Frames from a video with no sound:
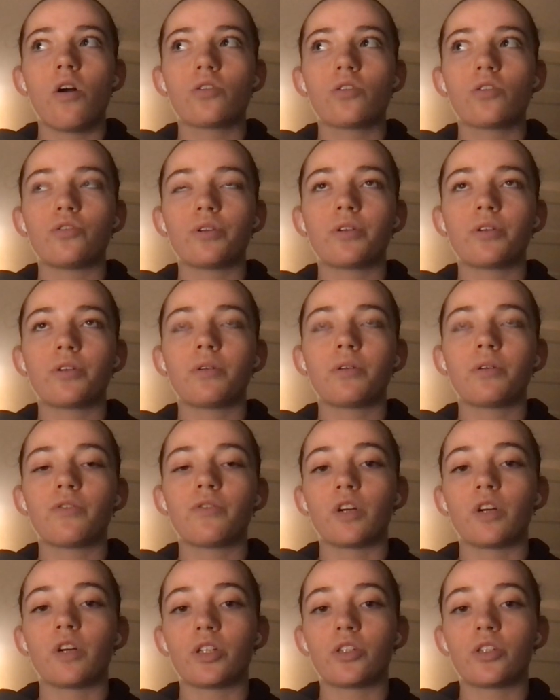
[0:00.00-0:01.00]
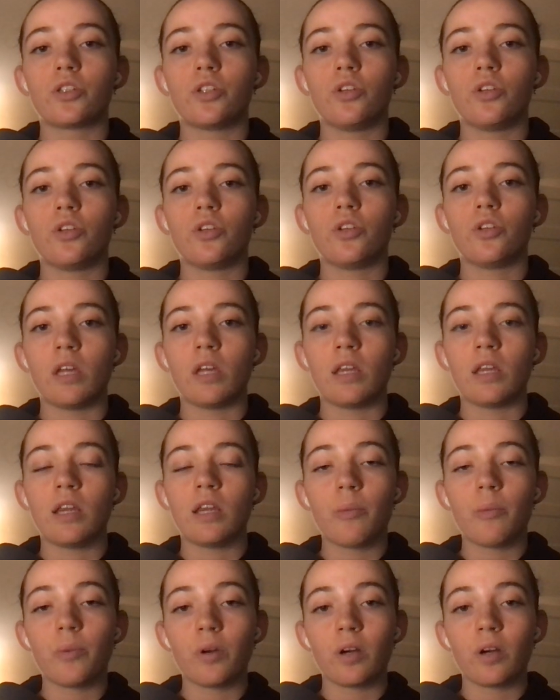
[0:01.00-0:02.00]
strictly refers to the
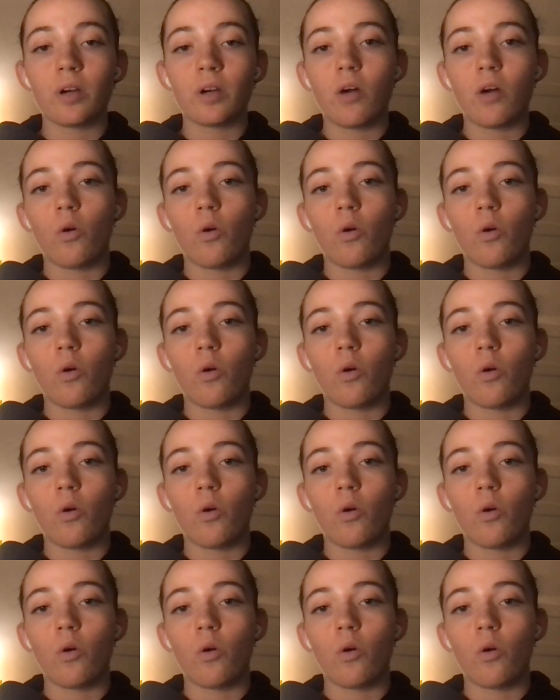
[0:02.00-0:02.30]
number